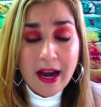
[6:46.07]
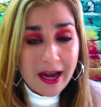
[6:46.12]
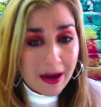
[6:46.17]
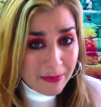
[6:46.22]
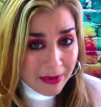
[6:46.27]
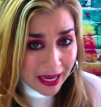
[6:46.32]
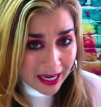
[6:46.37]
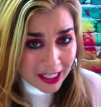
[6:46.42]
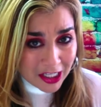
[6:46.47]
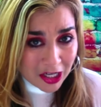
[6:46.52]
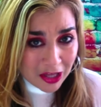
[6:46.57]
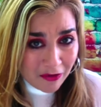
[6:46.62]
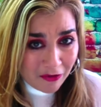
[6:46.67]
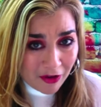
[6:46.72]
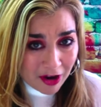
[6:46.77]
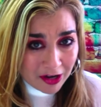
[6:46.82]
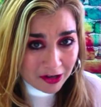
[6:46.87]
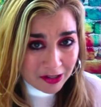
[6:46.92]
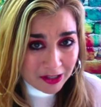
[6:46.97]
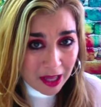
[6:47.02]
And I'm getting to the
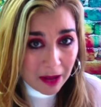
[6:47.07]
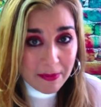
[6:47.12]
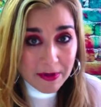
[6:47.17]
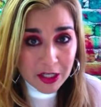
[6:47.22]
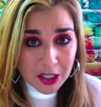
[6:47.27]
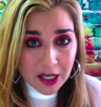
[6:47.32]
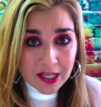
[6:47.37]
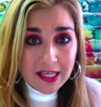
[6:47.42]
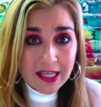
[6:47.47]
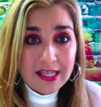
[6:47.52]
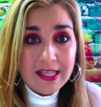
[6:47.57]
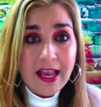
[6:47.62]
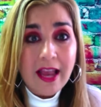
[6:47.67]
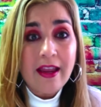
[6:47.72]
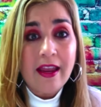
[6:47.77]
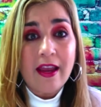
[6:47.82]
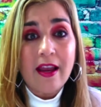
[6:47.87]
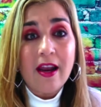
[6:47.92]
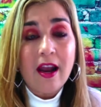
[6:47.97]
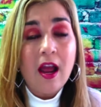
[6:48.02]
Funnel Club in just a
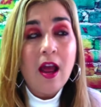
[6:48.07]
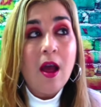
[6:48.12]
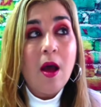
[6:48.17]
second.